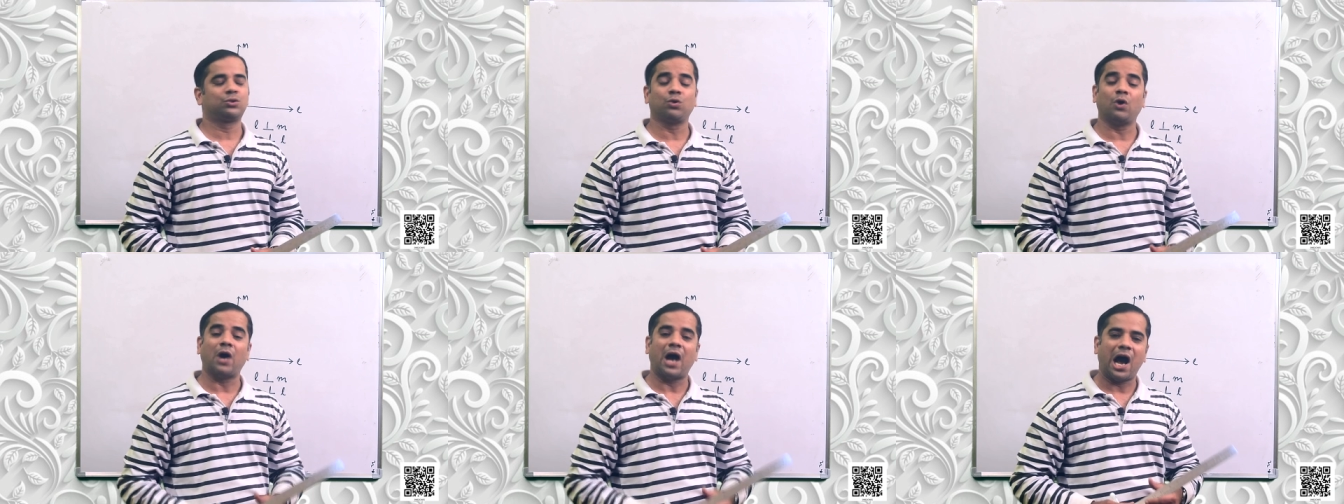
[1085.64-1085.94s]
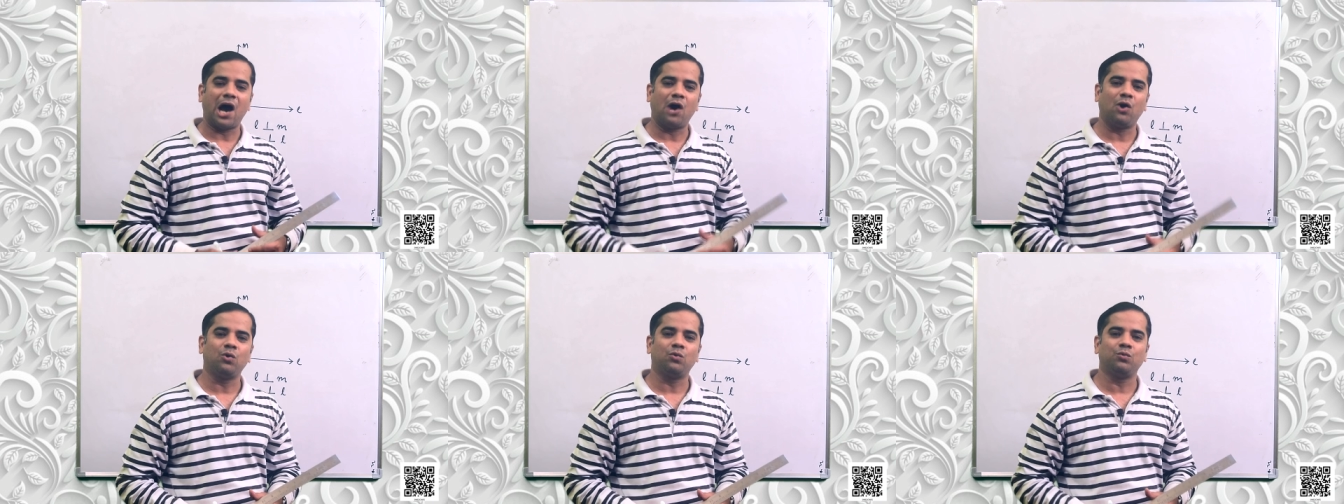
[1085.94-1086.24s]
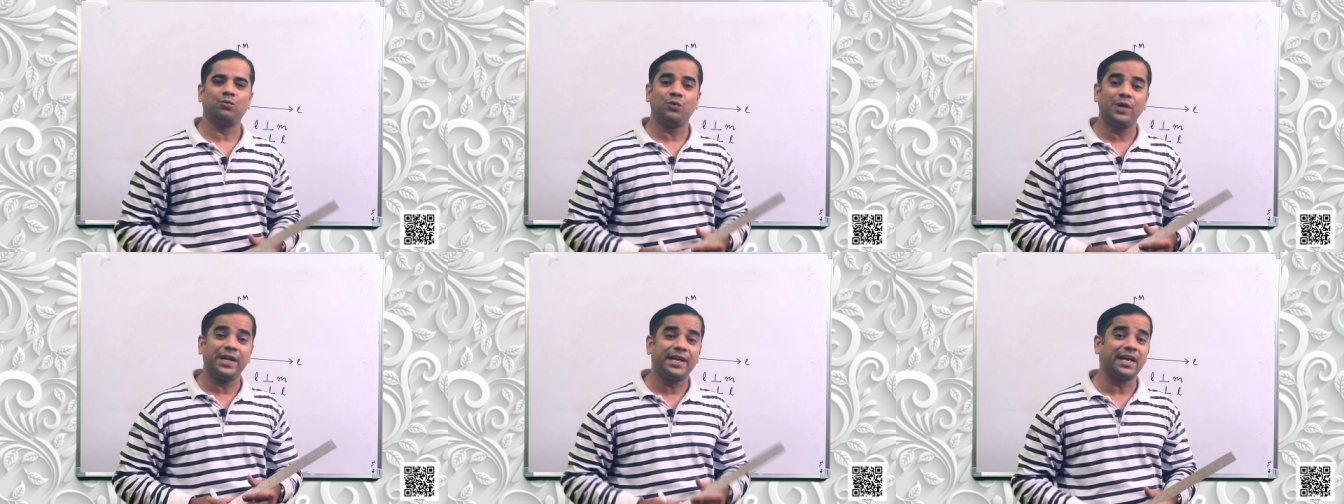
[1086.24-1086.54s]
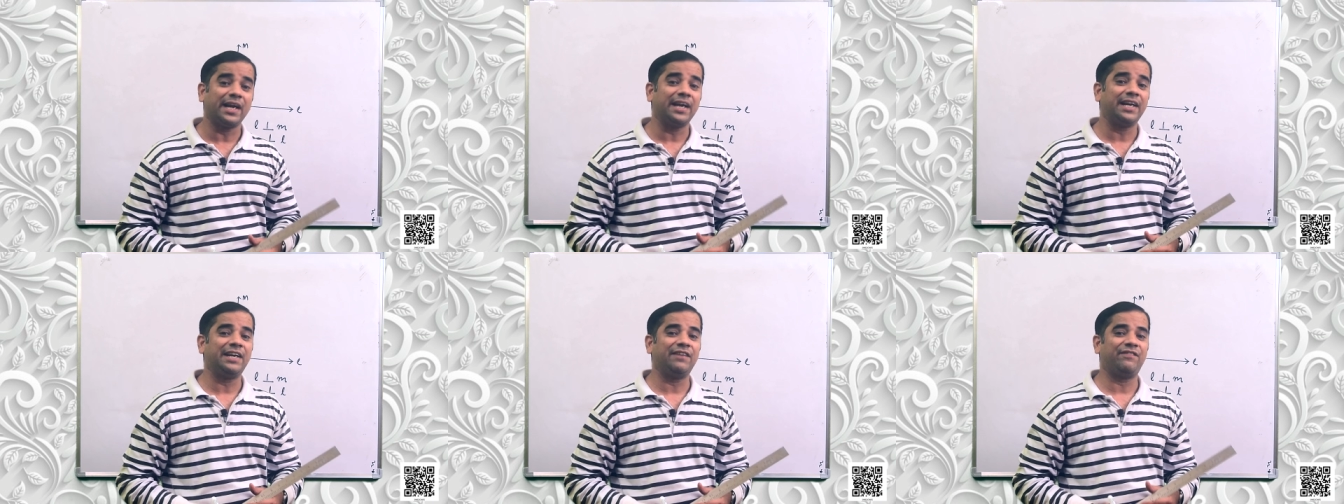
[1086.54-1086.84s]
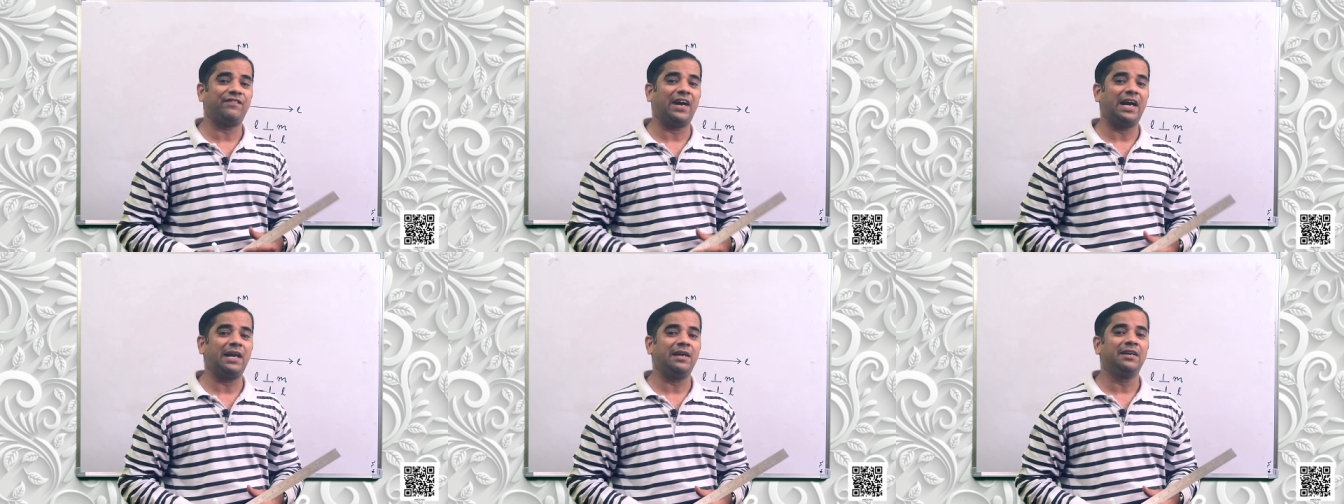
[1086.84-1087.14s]
So, how we can
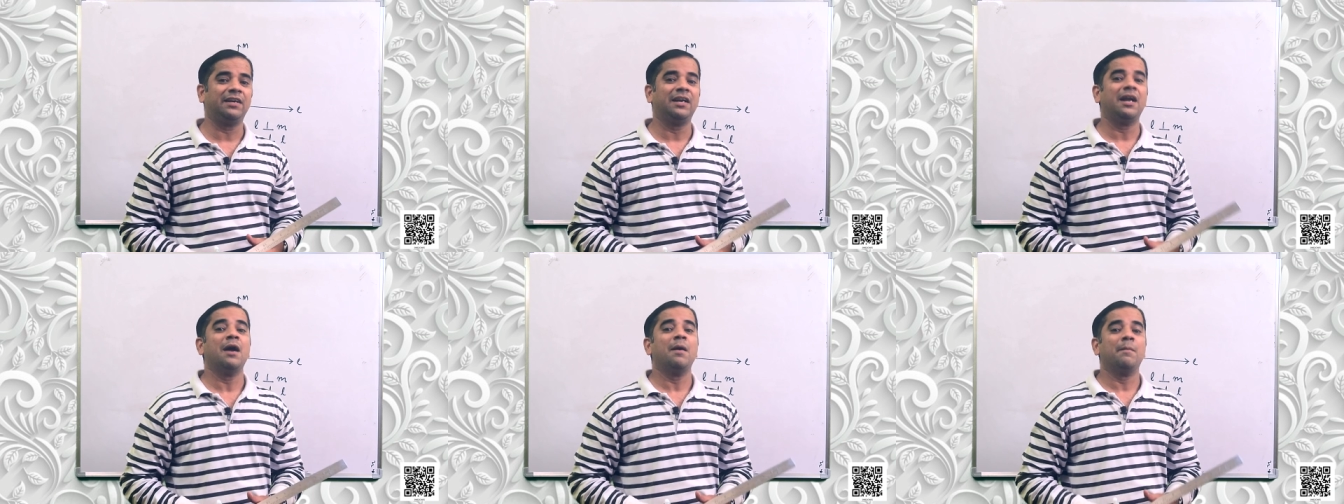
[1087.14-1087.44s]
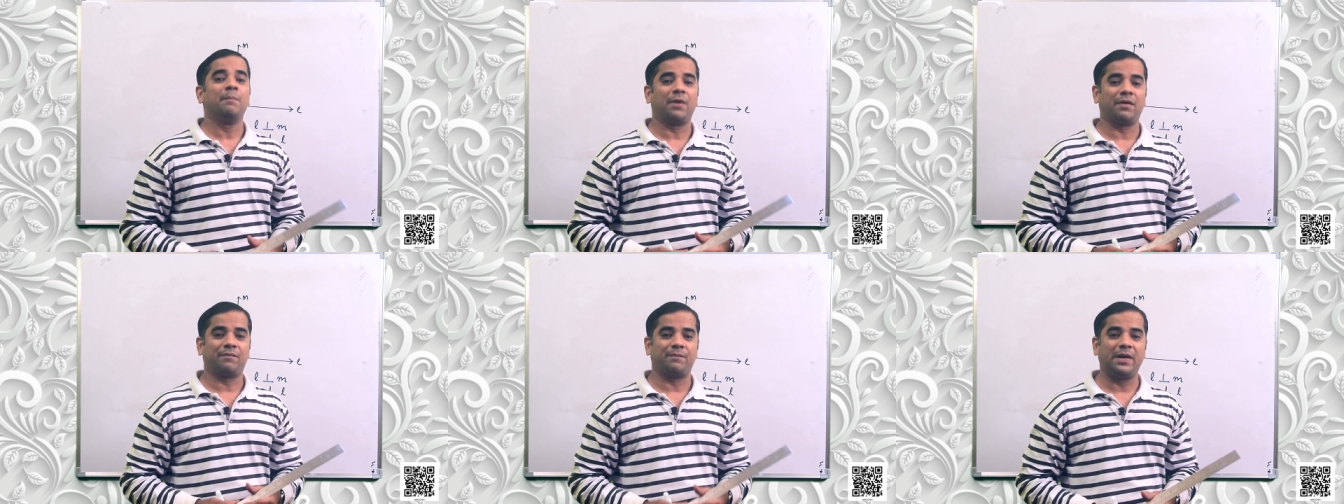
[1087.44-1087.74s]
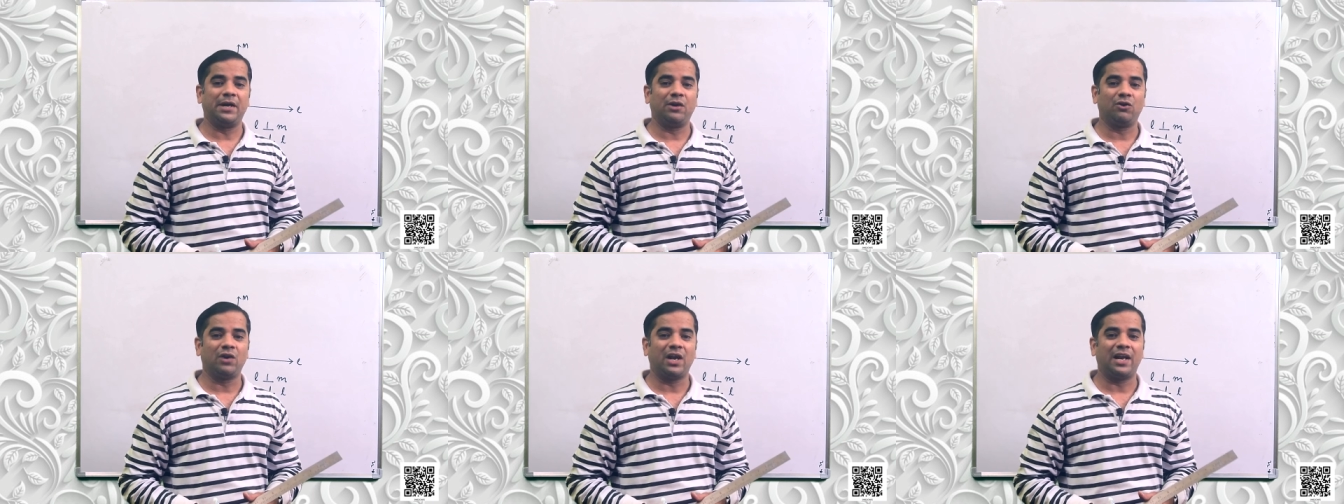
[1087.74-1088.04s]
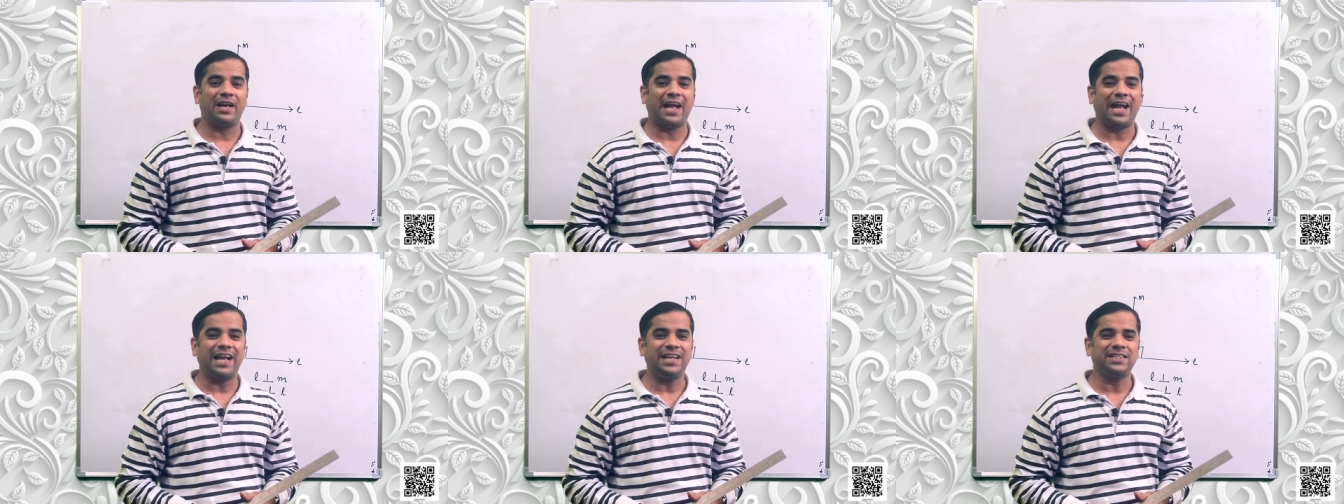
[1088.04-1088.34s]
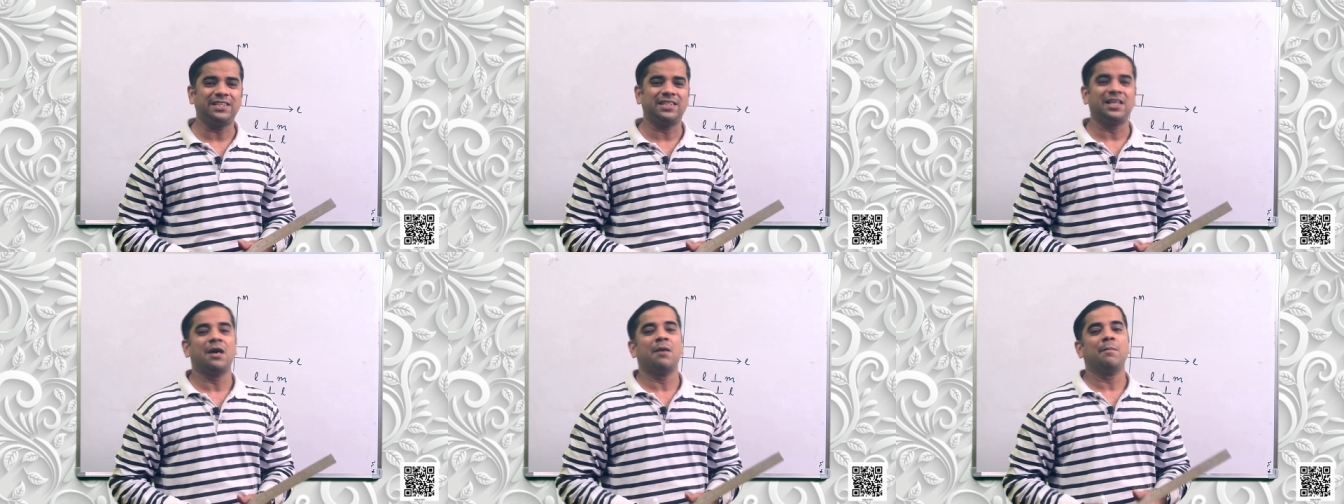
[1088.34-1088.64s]
define perpendicular lines?